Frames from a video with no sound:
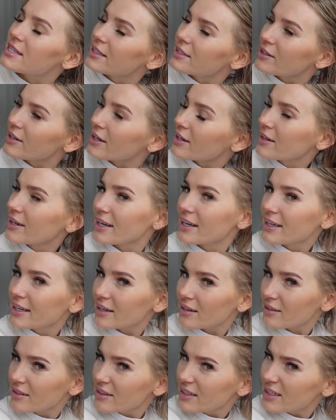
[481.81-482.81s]
then your hair can
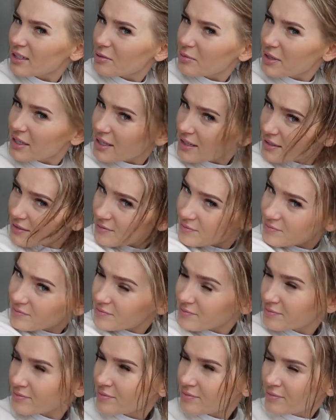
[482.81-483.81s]
get a little bit
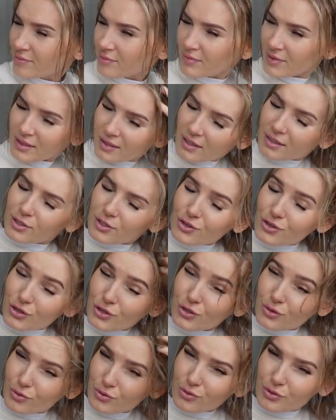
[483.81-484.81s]

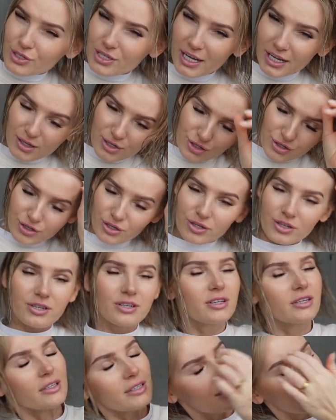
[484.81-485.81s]
too
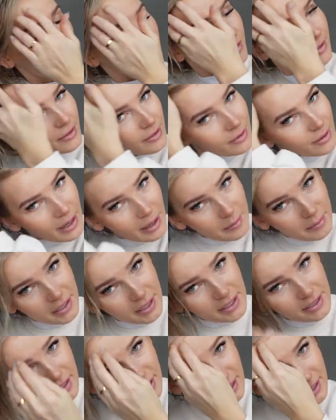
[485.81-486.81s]
textured, if you know what I
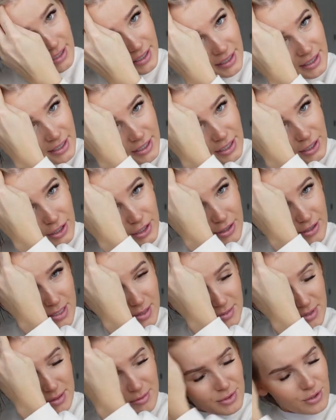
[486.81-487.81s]
mean. Like, you know how
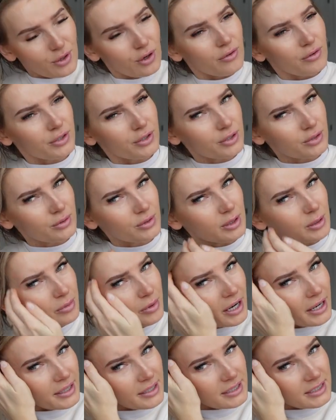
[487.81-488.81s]
sometimes you overdo it with the
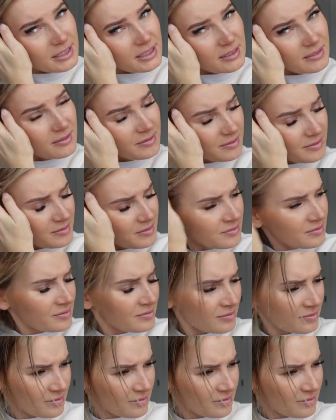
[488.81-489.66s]
products?